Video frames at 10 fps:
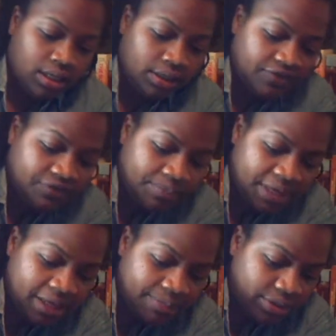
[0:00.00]
From
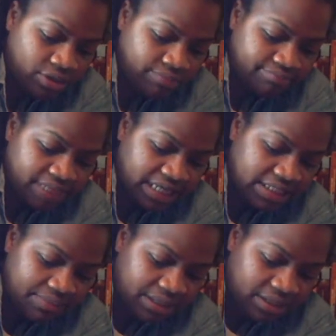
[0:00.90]
people that I
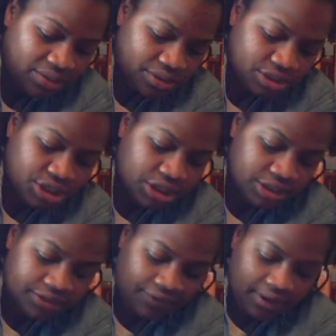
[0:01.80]
typically order
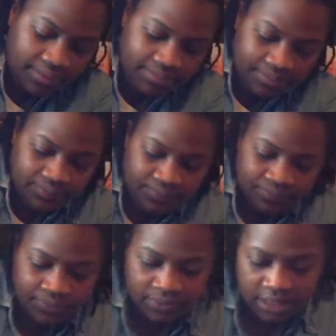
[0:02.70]
jars from.
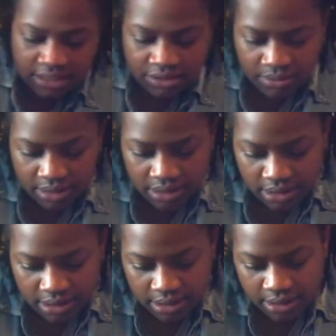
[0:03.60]
This
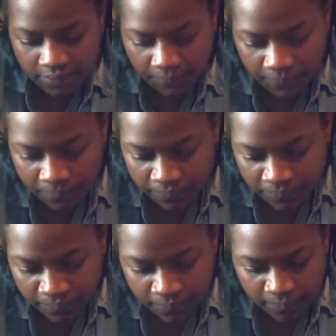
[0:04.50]
one,
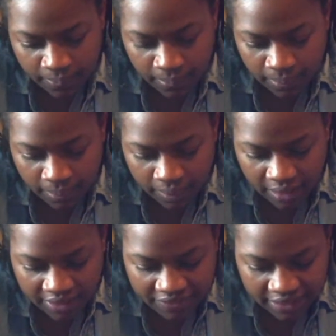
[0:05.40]

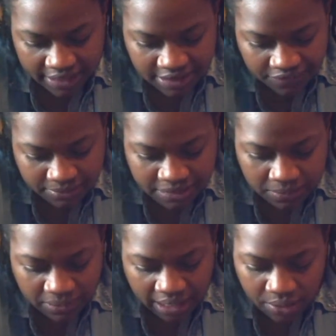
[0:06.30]
I think it's from
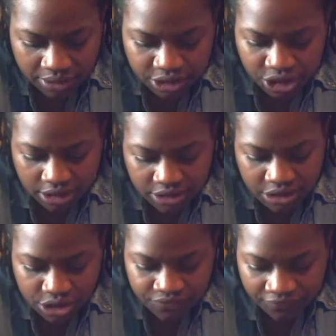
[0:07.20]
someone I ordered
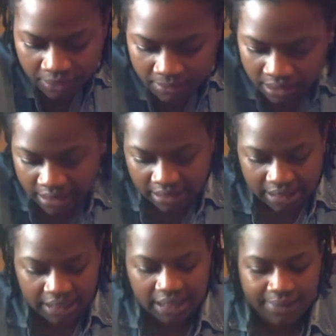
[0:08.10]
jars from on
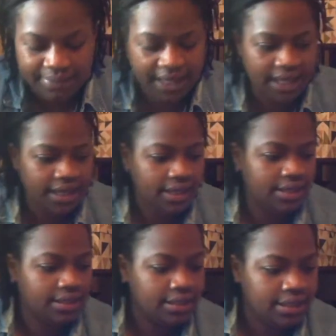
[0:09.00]
eBay.
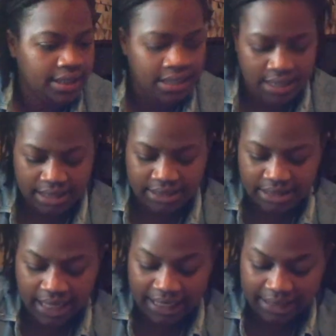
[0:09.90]

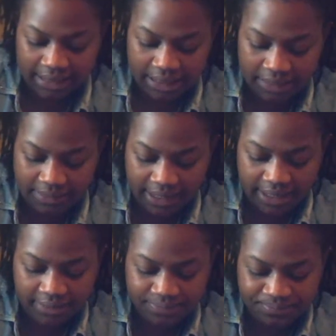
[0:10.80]
It's likely eBay.